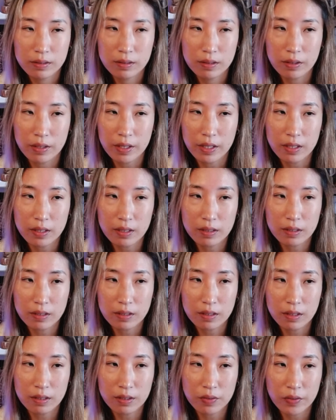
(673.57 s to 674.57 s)
Okay, it,
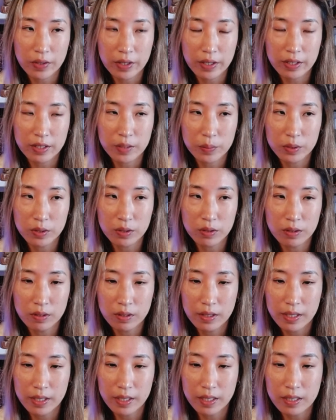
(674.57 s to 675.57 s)
it's very
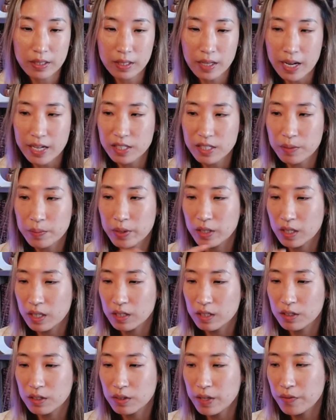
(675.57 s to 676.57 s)
typical. It is an ice
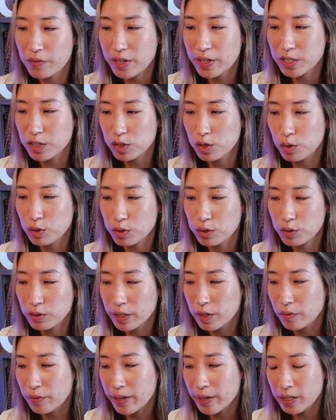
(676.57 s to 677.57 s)
Americano. If I just go to
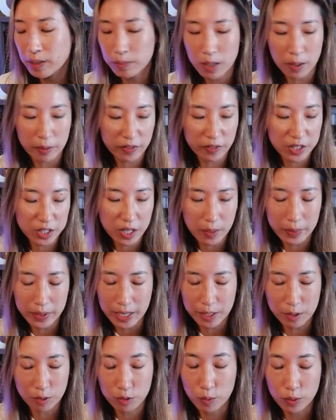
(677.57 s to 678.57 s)
like a random coffee shop and
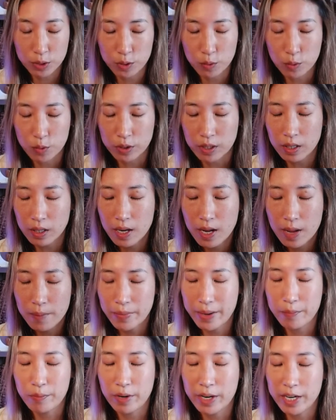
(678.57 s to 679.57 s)
I don't know what to order,
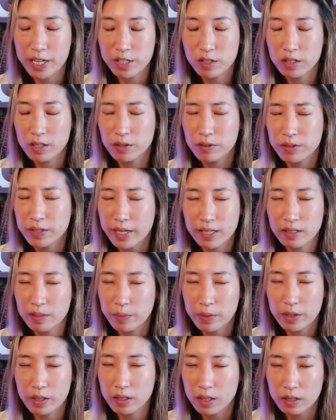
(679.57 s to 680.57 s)
my brain just goes ice
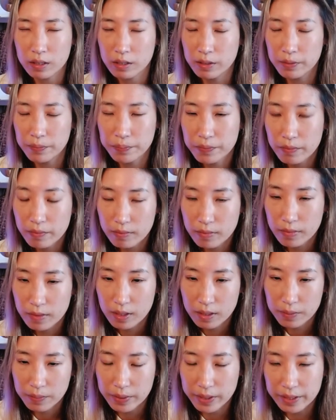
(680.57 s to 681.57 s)
Americano.
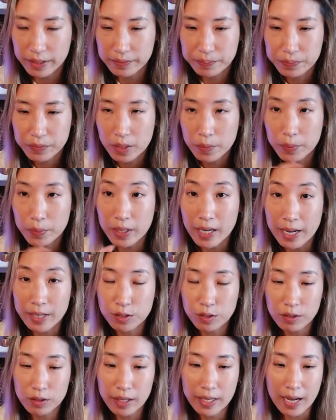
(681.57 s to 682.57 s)
But but I
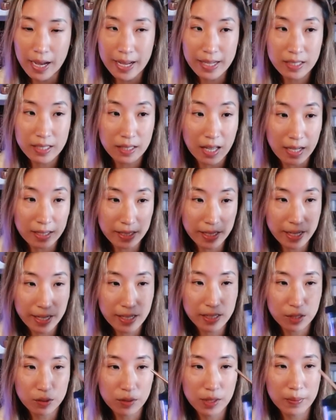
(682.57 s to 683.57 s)
do like ice lattes.
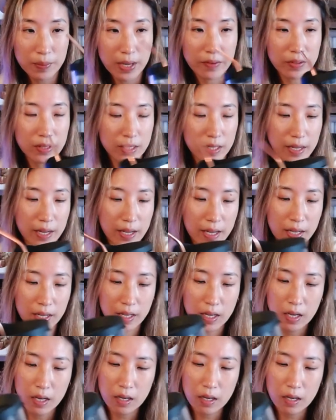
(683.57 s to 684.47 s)
That's what I'm having today.